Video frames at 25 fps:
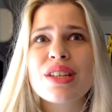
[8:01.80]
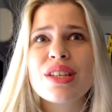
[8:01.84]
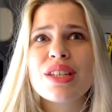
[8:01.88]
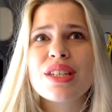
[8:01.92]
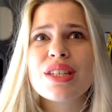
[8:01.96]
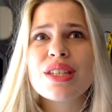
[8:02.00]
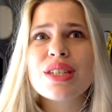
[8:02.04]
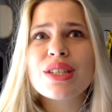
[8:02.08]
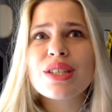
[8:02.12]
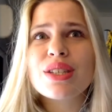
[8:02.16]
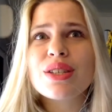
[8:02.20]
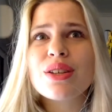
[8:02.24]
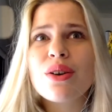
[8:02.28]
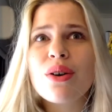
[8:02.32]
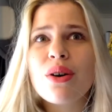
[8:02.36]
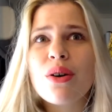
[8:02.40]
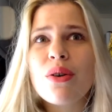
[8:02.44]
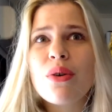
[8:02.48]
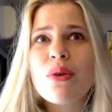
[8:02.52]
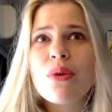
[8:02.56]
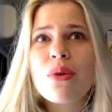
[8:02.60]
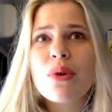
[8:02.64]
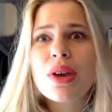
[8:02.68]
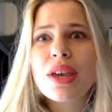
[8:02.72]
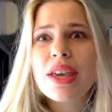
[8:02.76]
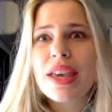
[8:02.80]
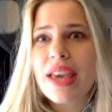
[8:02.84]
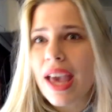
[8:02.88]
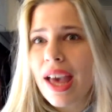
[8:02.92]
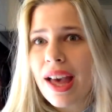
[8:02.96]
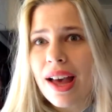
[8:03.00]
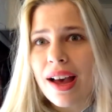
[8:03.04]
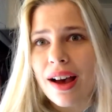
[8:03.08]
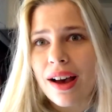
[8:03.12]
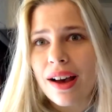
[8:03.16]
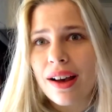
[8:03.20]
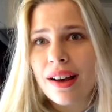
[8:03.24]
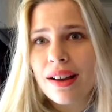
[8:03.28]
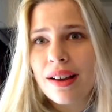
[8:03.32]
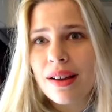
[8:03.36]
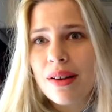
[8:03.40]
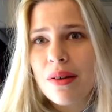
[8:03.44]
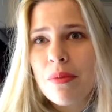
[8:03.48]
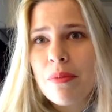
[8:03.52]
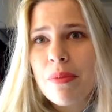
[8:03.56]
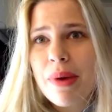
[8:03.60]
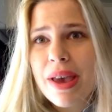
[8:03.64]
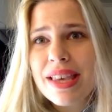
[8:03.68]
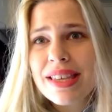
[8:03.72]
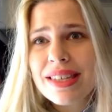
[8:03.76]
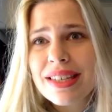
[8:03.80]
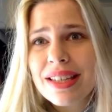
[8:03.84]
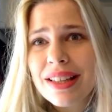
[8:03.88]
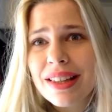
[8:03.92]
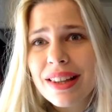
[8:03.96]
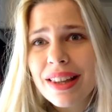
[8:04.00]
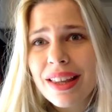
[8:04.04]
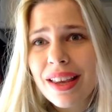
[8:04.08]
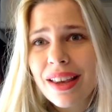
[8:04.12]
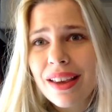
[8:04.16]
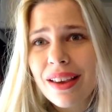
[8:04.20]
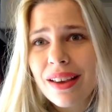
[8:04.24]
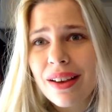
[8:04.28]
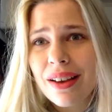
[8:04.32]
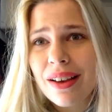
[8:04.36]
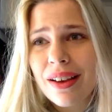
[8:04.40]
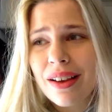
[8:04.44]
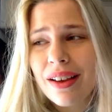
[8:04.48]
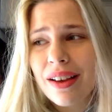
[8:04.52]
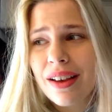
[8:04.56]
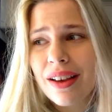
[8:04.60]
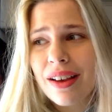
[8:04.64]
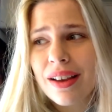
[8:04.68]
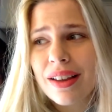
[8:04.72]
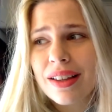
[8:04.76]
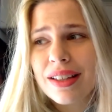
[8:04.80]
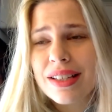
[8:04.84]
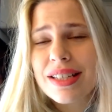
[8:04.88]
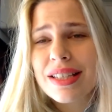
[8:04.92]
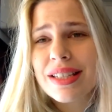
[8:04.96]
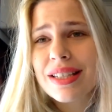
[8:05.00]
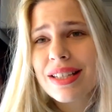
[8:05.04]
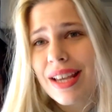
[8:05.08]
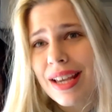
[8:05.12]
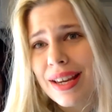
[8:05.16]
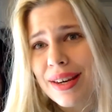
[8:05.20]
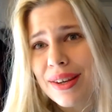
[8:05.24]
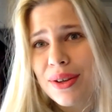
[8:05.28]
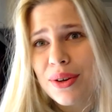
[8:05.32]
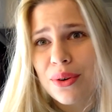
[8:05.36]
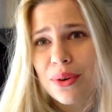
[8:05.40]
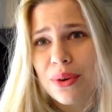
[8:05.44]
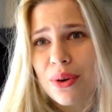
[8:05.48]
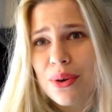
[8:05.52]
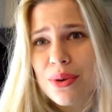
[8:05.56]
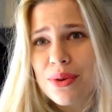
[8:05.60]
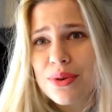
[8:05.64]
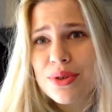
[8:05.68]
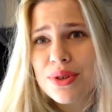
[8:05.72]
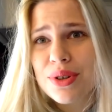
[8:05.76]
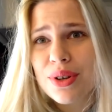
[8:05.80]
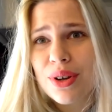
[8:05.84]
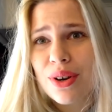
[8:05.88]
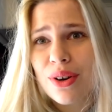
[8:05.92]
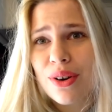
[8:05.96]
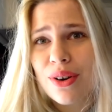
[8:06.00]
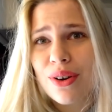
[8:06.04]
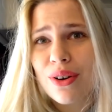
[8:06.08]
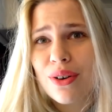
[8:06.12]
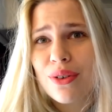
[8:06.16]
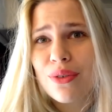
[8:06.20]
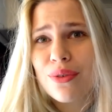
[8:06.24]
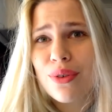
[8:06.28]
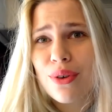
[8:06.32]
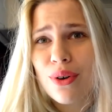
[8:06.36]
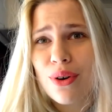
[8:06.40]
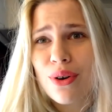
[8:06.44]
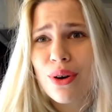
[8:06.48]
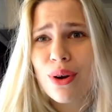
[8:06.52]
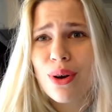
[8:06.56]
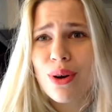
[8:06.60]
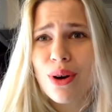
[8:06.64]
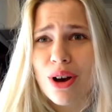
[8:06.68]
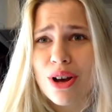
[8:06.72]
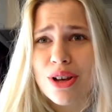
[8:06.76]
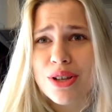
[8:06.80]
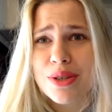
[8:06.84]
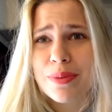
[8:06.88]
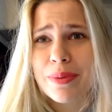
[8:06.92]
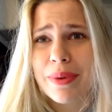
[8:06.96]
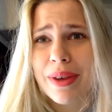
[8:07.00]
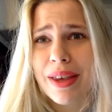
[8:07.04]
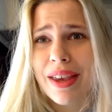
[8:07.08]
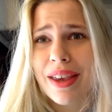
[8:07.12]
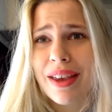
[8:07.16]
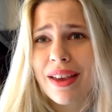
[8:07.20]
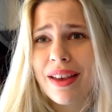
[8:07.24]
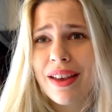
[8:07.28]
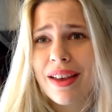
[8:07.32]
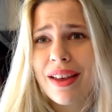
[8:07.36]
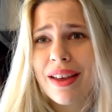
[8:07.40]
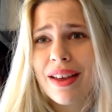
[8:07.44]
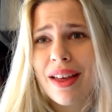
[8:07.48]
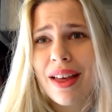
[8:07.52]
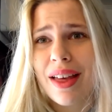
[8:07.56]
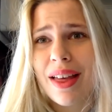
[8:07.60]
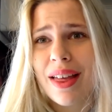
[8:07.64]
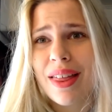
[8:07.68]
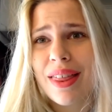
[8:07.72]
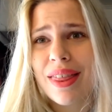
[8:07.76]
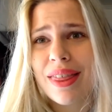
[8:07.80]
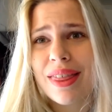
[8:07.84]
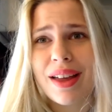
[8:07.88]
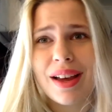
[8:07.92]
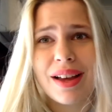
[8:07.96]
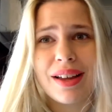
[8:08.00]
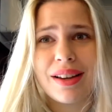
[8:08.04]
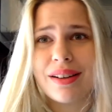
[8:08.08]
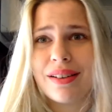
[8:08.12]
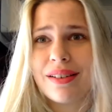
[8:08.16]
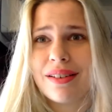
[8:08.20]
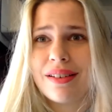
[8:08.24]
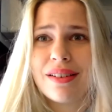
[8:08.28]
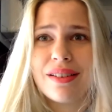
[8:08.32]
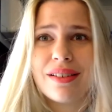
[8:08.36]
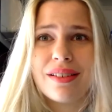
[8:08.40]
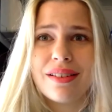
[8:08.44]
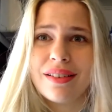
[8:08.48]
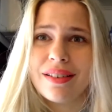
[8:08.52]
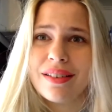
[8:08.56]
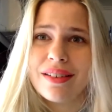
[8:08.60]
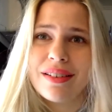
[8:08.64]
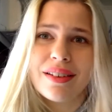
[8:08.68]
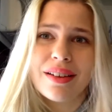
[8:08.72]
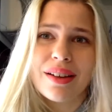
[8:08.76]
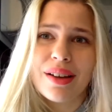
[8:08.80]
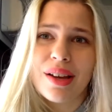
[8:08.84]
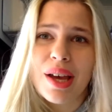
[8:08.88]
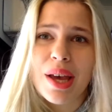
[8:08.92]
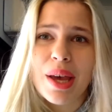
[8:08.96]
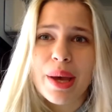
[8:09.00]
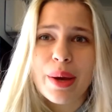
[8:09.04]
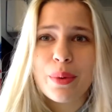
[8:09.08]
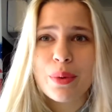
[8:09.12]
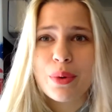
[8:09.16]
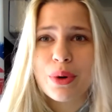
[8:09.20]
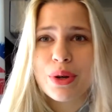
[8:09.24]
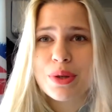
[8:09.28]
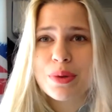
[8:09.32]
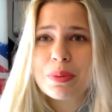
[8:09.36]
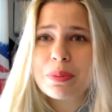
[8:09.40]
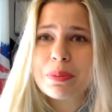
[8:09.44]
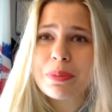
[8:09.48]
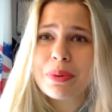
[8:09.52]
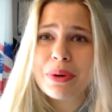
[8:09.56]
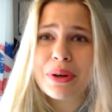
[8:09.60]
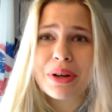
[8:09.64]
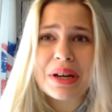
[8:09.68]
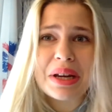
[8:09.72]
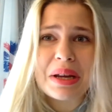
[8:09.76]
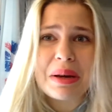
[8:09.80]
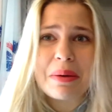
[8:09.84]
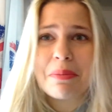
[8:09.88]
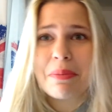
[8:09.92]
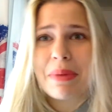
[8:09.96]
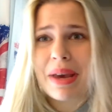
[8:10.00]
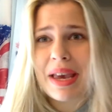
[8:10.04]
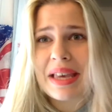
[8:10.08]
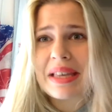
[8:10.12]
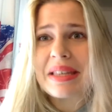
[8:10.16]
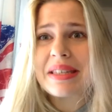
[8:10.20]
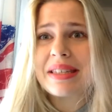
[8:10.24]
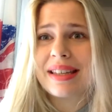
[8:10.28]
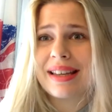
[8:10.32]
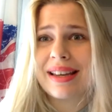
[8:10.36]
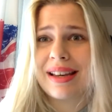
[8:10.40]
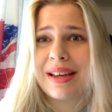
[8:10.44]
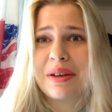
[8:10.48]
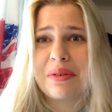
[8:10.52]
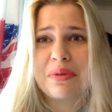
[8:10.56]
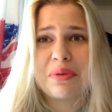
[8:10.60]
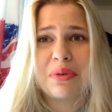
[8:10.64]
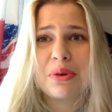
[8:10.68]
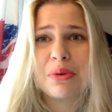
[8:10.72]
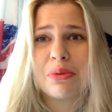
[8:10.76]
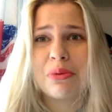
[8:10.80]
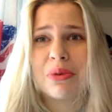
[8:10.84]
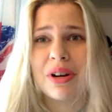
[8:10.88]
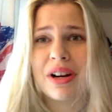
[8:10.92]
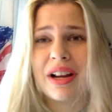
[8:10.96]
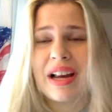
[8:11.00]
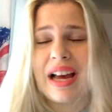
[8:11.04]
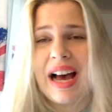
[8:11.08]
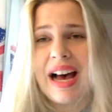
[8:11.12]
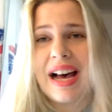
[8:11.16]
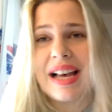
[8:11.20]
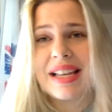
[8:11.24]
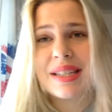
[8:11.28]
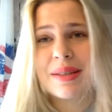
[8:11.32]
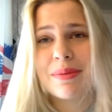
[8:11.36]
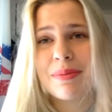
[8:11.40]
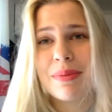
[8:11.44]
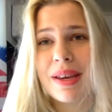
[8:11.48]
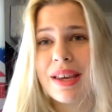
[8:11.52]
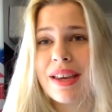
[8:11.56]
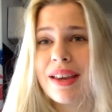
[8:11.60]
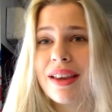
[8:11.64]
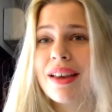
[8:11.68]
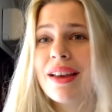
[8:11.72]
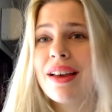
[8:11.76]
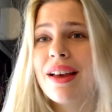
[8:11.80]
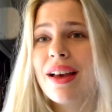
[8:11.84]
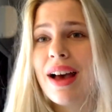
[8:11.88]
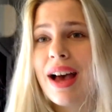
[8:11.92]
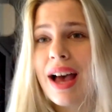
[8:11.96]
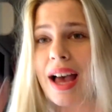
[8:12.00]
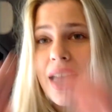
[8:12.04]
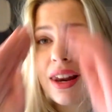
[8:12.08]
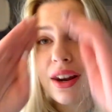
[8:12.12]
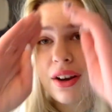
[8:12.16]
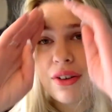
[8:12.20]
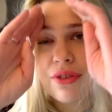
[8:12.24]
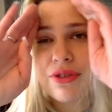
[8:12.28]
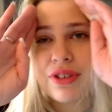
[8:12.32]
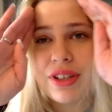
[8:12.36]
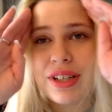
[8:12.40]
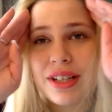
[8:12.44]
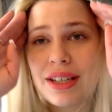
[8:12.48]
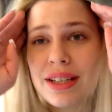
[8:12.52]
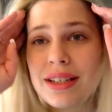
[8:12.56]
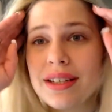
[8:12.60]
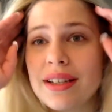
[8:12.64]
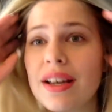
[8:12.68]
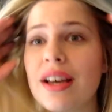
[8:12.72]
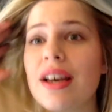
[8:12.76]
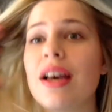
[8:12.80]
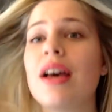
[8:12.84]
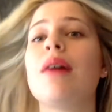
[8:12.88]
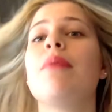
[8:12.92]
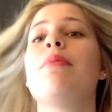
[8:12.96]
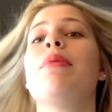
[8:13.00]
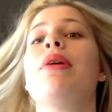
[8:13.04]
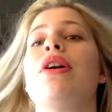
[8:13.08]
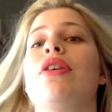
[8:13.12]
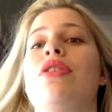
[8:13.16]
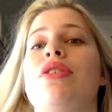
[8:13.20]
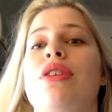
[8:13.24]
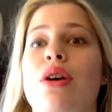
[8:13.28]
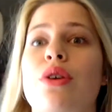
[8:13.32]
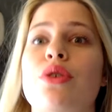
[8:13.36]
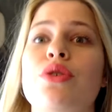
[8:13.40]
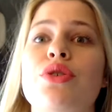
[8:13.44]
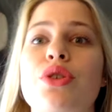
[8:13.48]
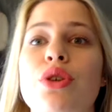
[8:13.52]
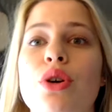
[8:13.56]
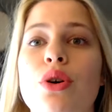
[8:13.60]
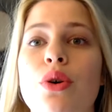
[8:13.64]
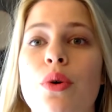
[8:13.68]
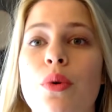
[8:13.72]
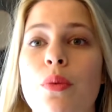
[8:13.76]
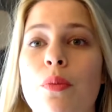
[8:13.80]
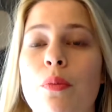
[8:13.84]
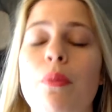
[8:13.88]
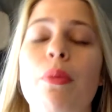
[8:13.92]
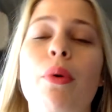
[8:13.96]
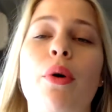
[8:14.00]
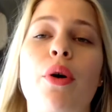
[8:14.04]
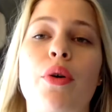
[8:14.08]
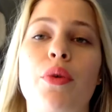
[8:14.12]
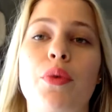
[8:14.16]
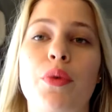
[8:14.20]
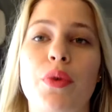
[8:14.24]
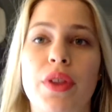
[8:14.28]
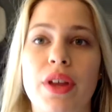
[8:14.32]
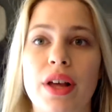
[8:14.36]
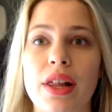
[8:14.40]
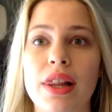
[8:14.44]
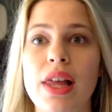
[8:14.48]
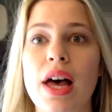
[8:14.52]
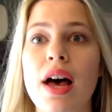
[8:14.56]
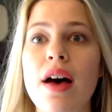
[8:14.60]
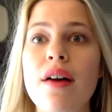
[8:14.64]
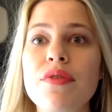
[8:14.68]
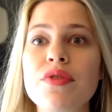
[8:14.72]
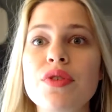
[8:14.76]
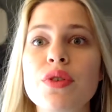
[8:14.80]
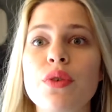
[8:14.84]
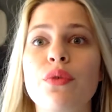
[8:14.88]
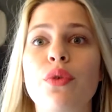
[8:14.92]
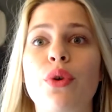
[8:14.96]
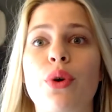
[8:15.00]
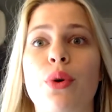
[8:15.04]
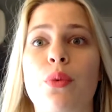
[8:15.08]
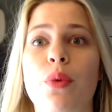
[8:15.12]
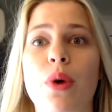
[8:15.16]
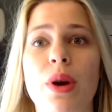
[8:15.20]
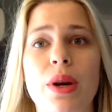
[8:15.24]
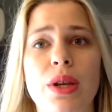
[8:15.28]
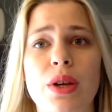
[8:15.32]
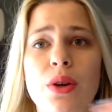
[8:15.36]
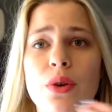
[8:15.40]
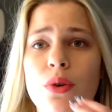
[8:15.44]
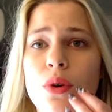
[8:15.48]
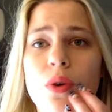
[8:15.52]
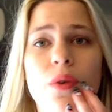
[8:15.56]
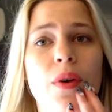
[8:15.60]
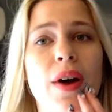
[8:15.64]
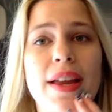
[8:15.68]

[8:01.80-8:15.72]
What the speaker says: So yeah, basically €10 for cosplay. That it was pretty amazing, if you want to ask me. I loved it because I also bought the gloves for €1.